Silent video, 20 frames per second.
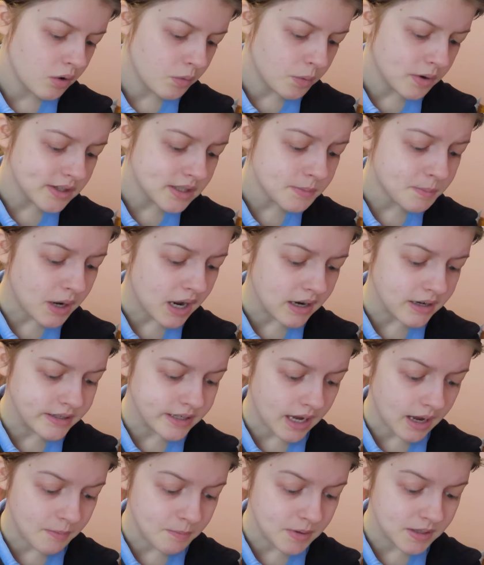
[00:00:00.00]
Once upon a
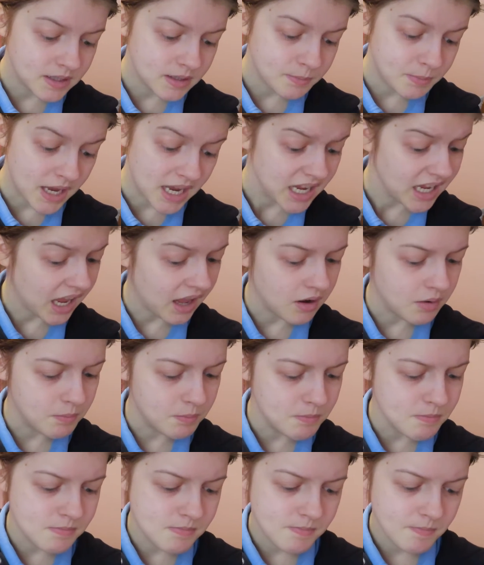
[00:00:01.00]
time, Miss Spink
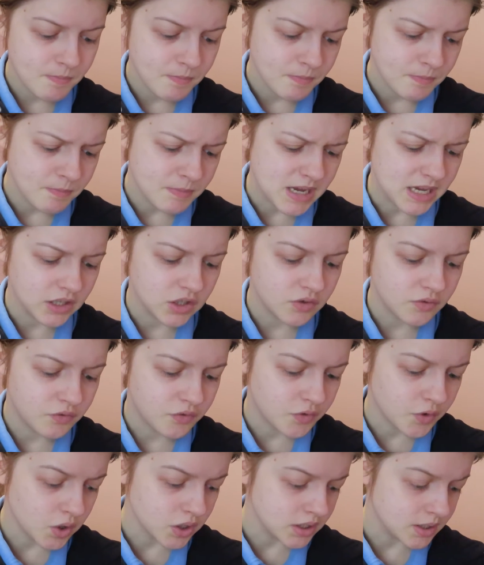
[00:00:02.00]
and Miss
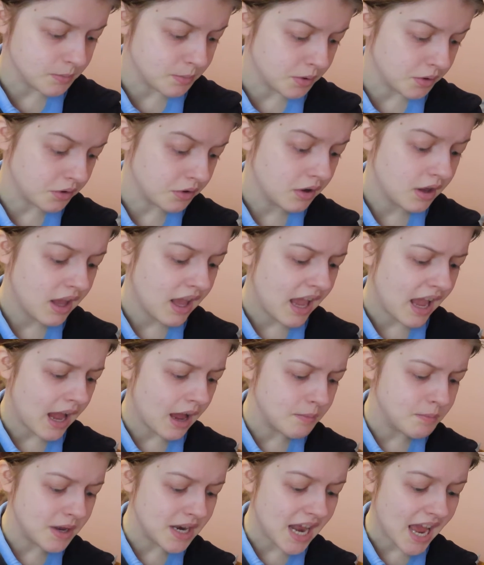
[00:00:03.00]
Forcible
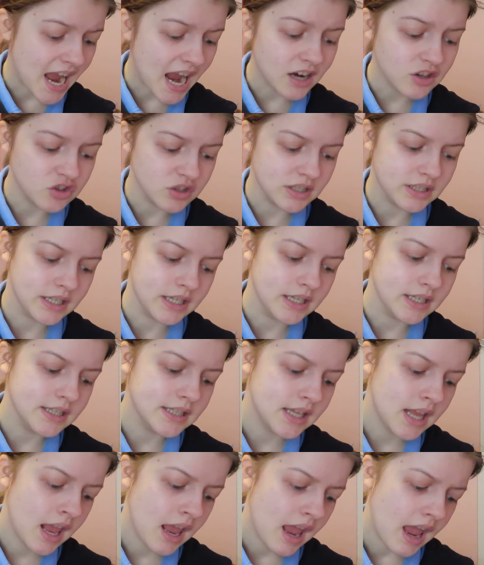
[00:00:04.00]
had been
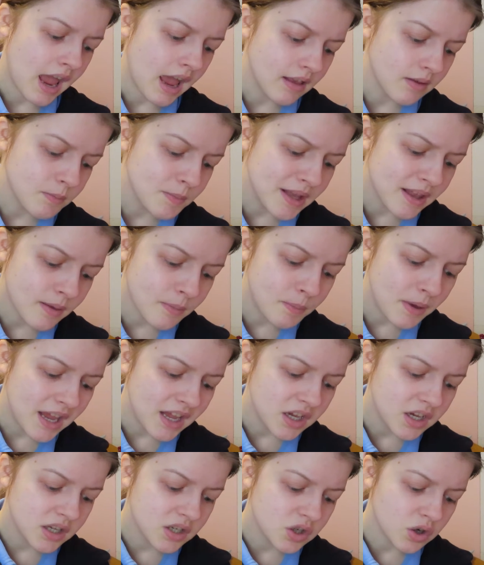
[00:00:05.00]
actresses, as Miss
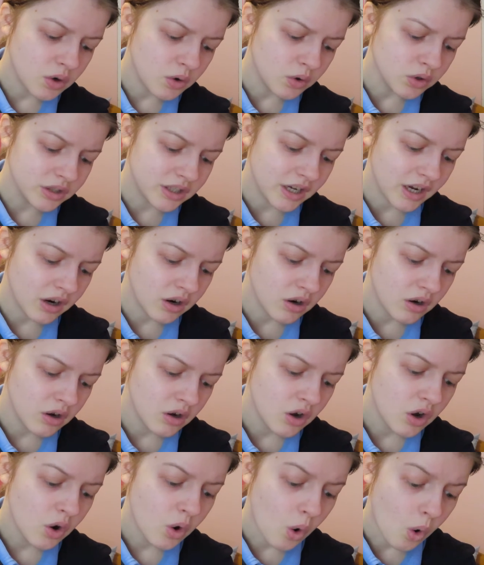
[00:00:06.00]
Spink told
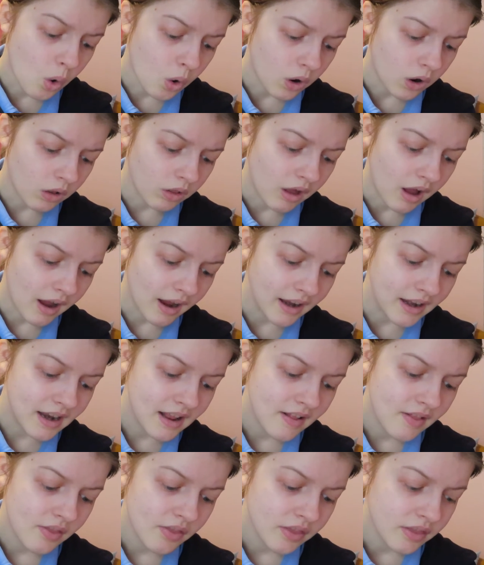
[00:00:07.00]
Coraline
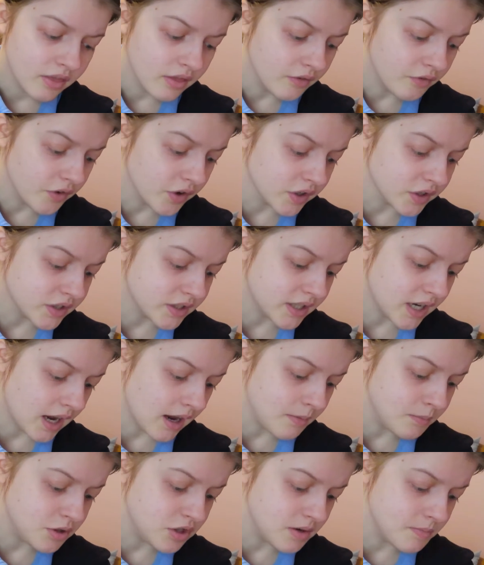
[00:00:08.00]
the first
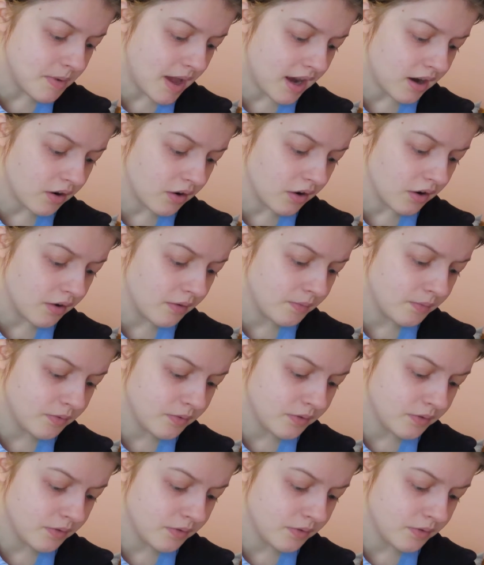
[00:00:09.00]
time she met her.